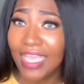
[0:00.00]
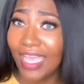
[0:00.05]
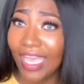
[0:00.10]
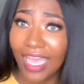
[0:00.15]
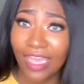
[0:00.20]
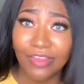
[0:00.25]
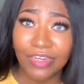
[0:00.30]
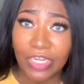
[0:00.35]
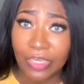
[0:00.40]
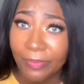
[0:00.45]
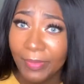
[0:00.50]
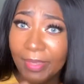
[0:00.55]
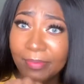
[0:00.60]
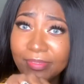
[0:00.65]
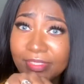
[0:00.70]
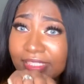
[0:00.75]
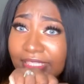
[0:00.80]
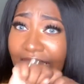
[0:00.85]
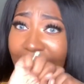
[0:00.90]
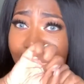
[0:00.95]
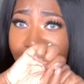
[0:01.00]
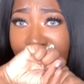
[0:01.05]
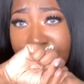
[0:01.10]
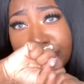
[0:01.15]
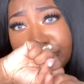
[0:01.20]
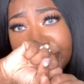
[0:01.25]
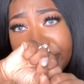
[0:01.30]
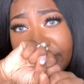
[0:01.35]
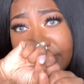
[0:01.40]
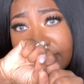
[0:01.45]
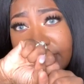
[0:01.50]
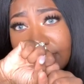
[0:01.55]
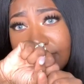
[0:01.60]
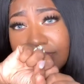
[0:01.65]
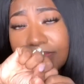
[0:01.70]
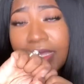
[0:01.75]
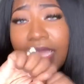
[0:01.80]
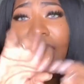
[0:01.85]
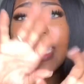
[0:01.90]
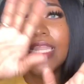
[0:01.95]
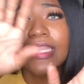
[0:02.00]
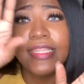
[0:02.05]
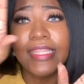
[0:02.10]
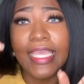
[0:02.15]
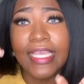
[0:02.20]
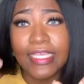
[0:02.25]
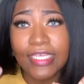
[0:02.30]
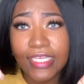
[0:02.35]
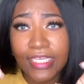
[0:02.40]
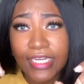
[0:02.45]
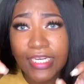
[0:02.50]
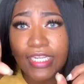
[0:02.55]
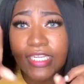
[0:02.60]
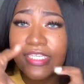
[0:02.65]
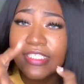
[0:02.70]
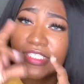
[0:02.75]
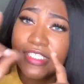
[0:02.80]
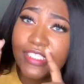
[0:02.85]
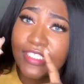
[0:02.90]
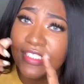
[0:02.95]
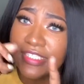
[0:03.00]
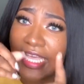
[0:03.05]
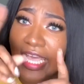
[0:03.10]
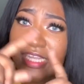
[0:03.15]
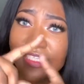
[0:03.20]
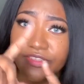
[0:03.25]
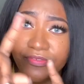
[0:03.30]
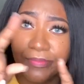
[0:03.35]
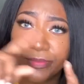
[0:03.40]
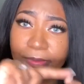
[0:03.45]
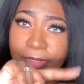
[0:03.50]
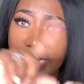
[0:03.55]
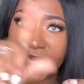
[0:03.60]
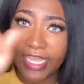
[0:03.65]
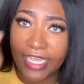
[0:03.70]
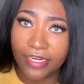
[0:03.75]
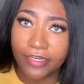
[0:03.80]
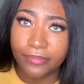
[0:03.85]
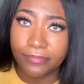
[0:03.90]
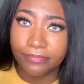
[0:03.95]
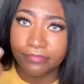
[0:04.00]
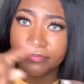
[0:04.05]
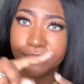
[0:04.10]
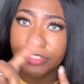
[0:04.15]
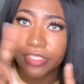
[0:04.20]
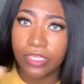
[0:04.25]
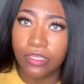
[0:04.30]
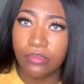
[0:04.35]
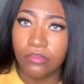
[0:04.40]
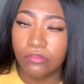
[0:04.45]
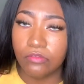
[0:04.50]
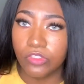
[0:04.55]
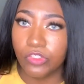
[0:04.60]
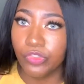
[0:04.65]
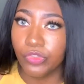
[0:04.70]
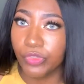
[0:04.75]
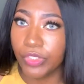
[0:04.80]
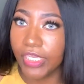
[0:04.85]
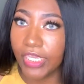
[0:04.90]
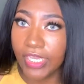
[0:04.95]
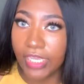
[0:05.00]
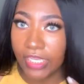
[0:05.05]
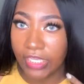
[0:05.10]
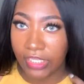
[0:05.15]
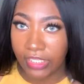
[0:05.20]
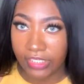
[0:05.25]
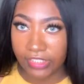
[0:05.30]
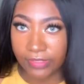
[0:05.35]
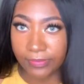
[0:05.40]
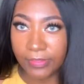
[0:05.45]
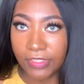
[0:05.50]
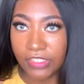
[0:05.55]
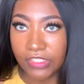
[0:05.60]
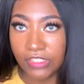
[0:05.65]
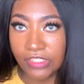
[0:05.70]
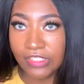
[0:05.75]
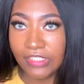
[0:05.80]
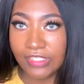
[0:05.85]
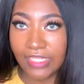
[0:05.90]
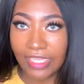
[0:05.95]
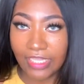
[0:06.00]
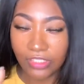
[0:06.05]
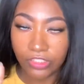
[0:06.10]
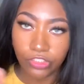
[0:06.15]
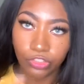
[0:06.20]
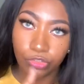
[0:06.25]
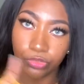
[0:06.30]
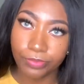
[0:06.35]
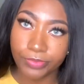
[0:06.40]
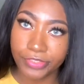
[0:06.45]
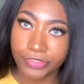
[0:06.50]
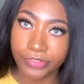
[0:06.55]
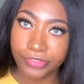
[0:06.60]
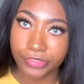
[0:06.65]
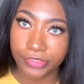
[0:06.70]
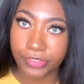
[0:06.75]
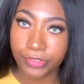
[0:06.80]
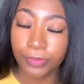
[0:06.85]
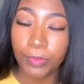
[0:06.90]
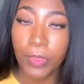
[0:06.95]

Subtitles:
I don't know, maybe the size of 2 fists. They cut it into the size of a banana. So you can't eat as much. It's like tubular,